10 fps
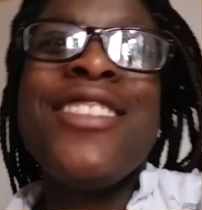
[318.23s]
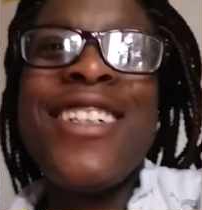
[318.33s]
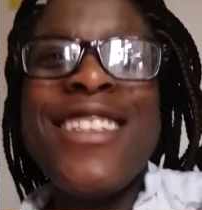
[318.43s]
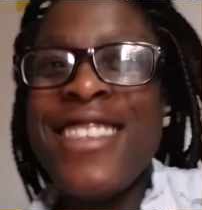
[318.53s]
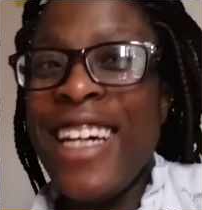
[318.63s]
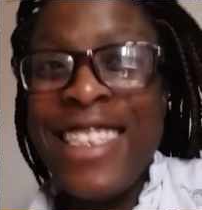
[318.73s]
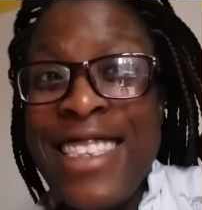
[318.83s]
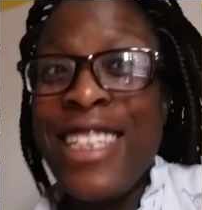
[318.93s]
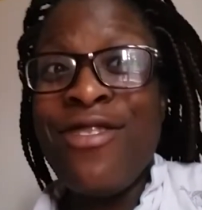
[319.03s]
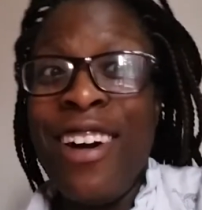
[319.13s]
so
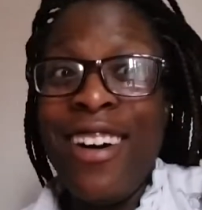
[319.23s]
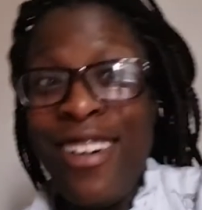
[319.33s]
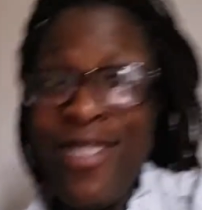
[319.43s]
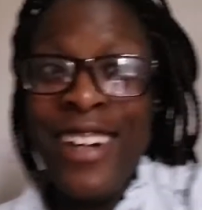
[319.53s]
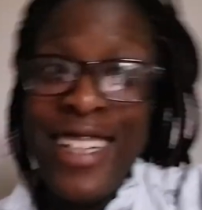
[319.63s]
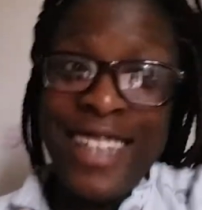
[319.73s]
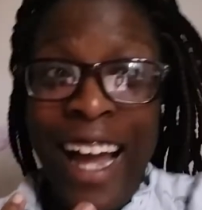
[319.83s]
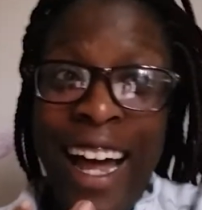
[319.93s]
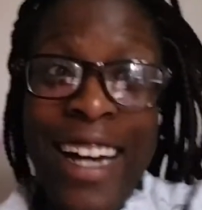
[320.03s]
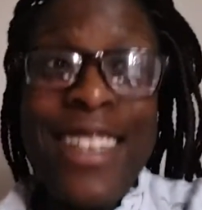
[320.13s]
excited about. Oh my
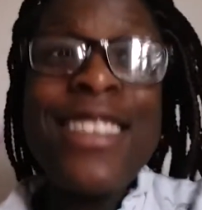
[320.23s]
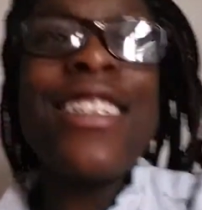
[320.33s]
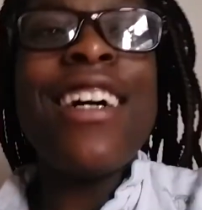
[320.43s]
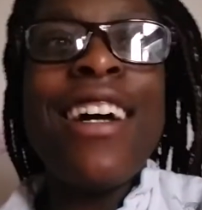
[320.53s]
gosh.